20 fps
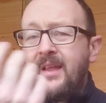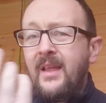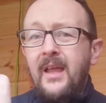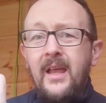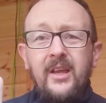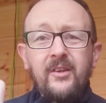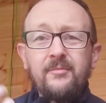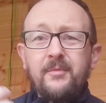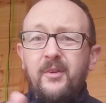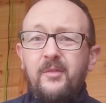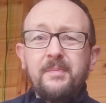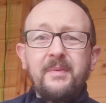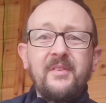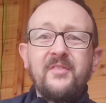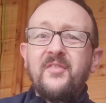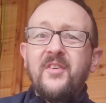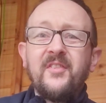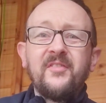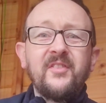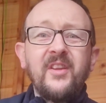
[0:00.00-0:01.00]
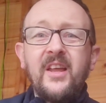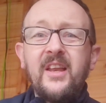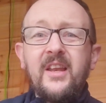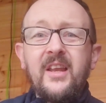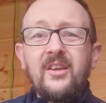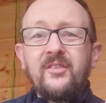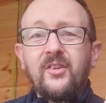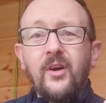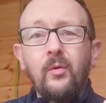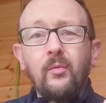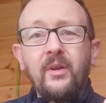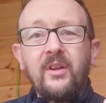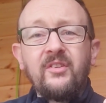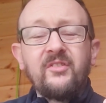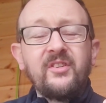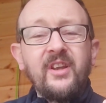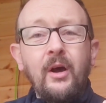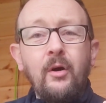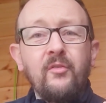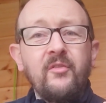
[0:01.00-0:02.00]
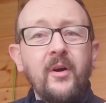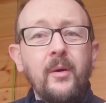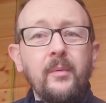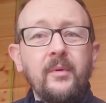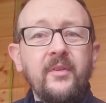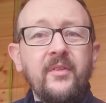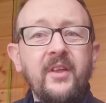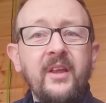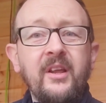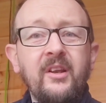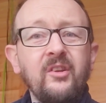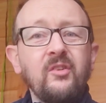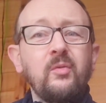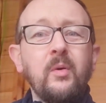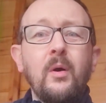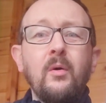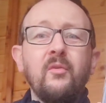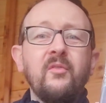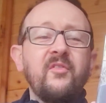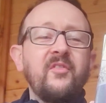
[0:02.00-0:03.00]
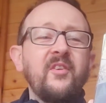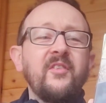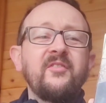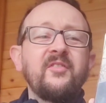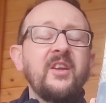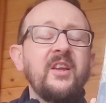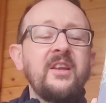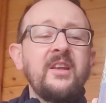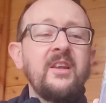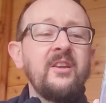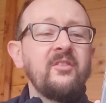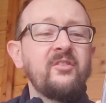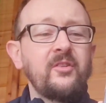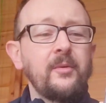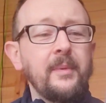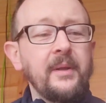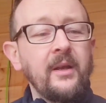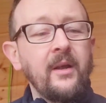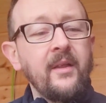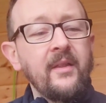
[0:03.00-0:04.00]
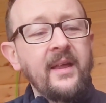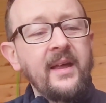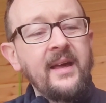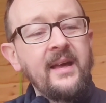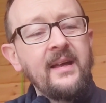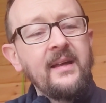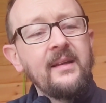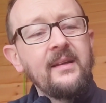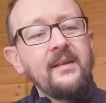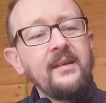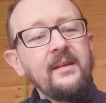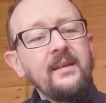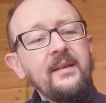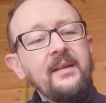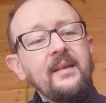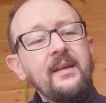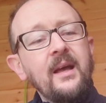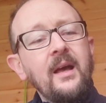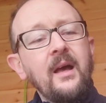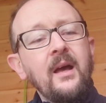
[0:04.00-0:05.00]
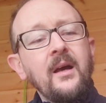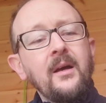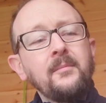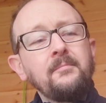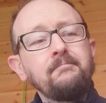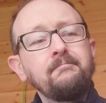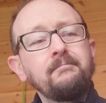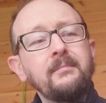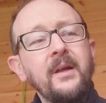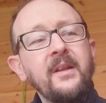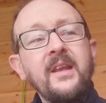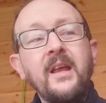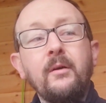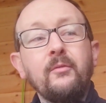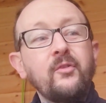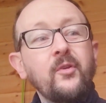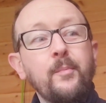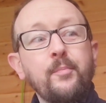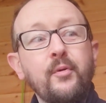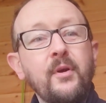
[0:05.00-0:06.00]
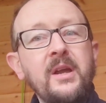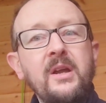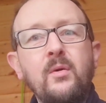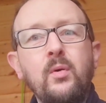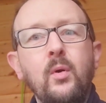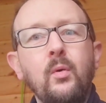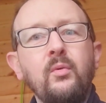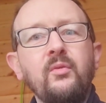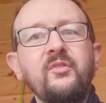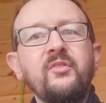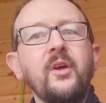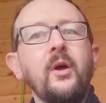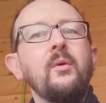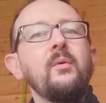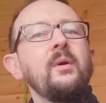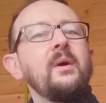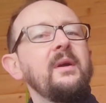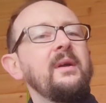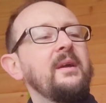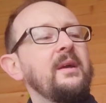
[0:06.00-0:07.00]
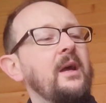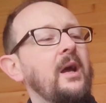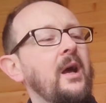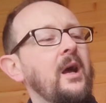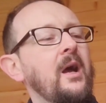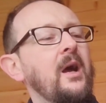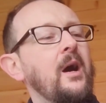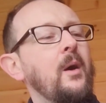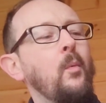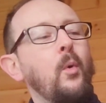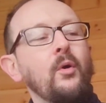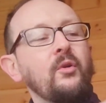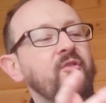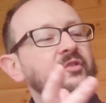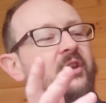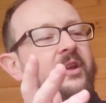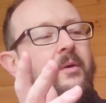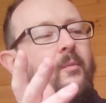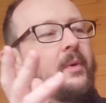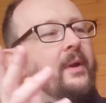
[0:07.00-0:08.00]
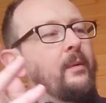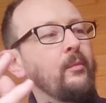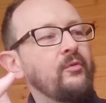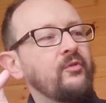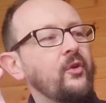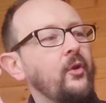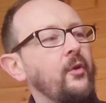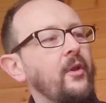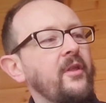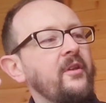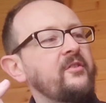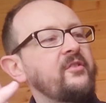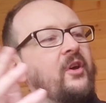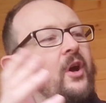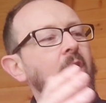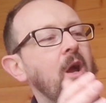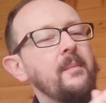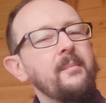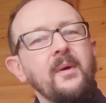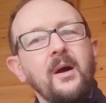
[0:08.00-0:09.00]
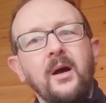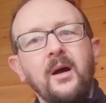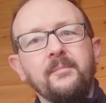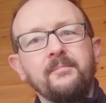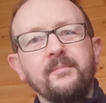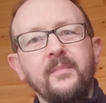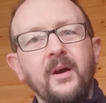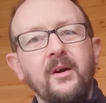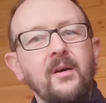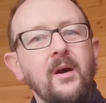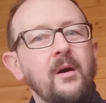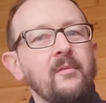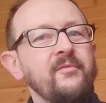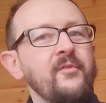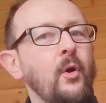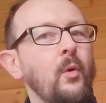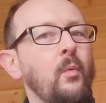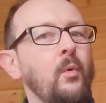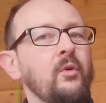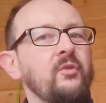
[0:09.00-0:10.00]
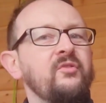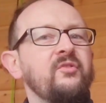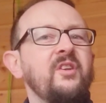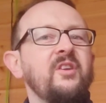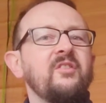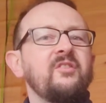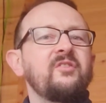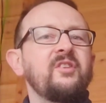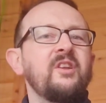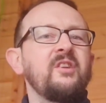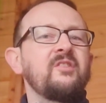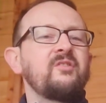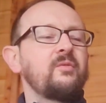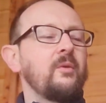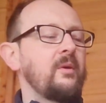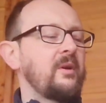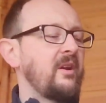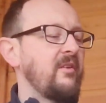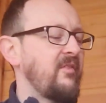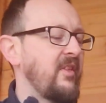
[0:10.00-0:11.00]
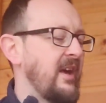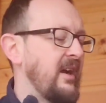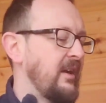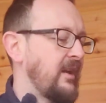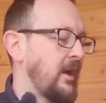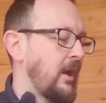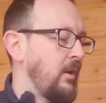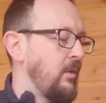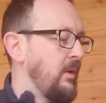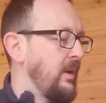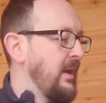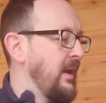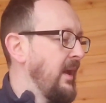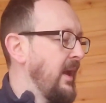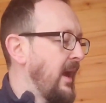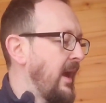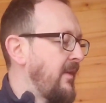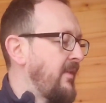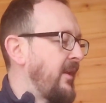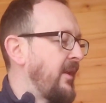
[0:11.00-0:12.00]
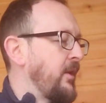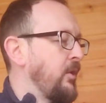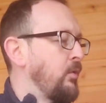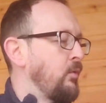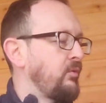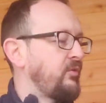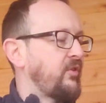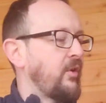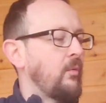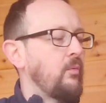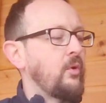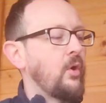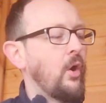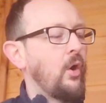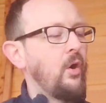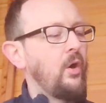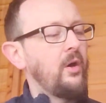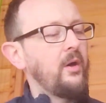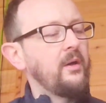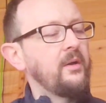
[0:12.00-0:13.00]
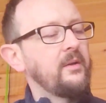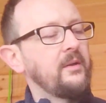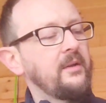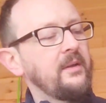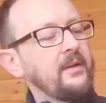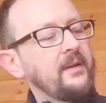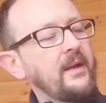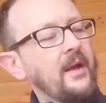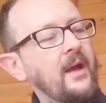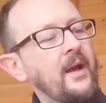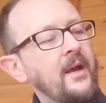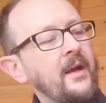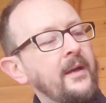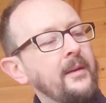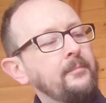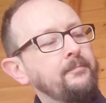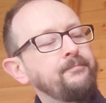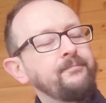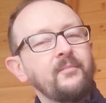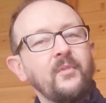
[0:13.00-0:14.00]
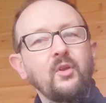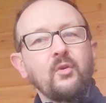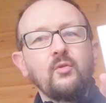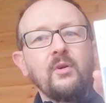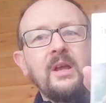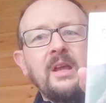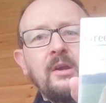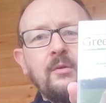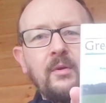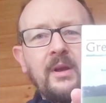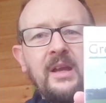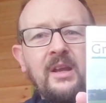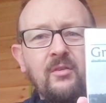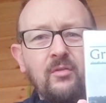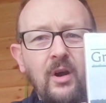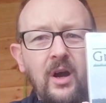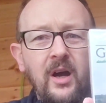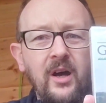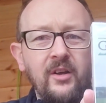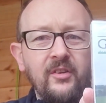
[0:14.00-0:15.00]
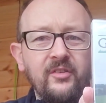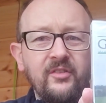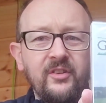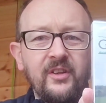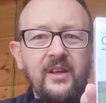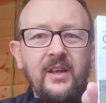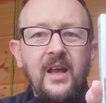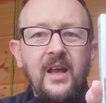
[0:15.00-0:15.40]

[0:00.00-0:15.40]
15 years old itself, I would think. 12, 15 years, something like that. And yeah, it was a prequel. So I watched it when it was on at the time. I've not watched it since, so I'll give that a go. And then I also got The Green Green Grass.